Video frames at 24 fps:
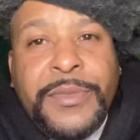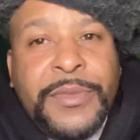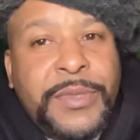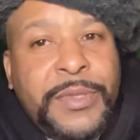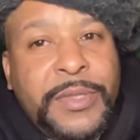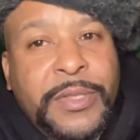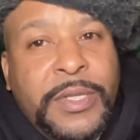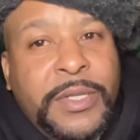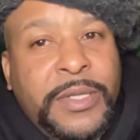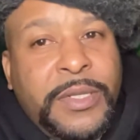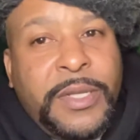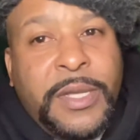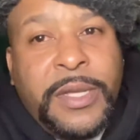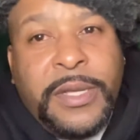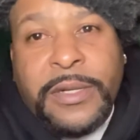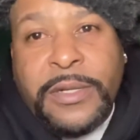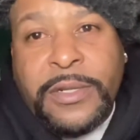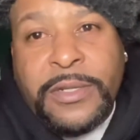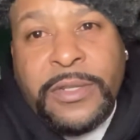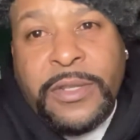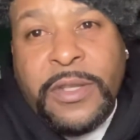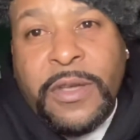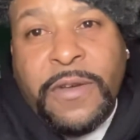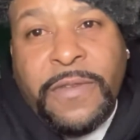the day the
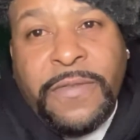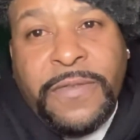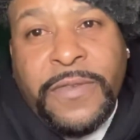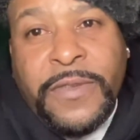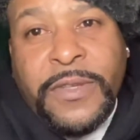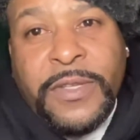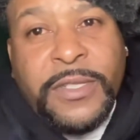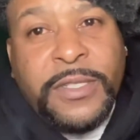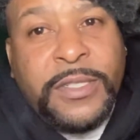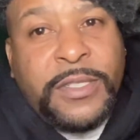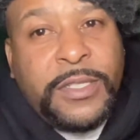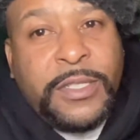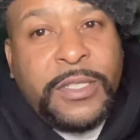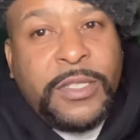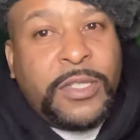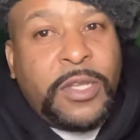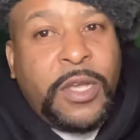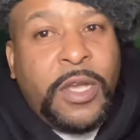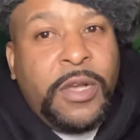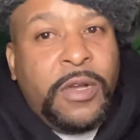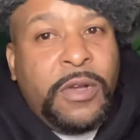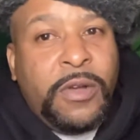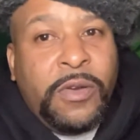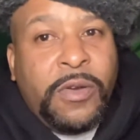Dopefiends just
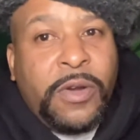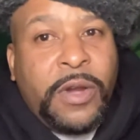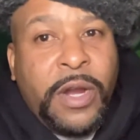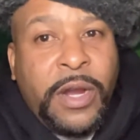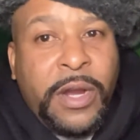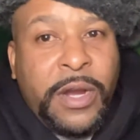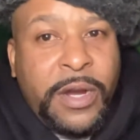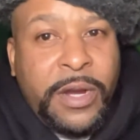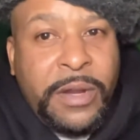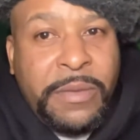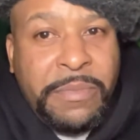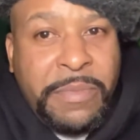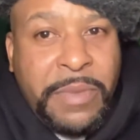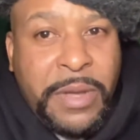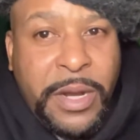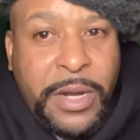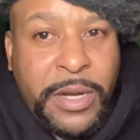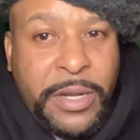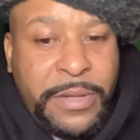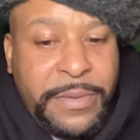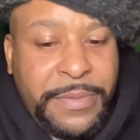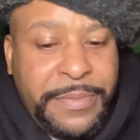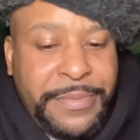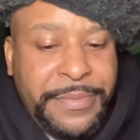owed
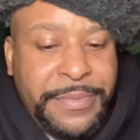everybody.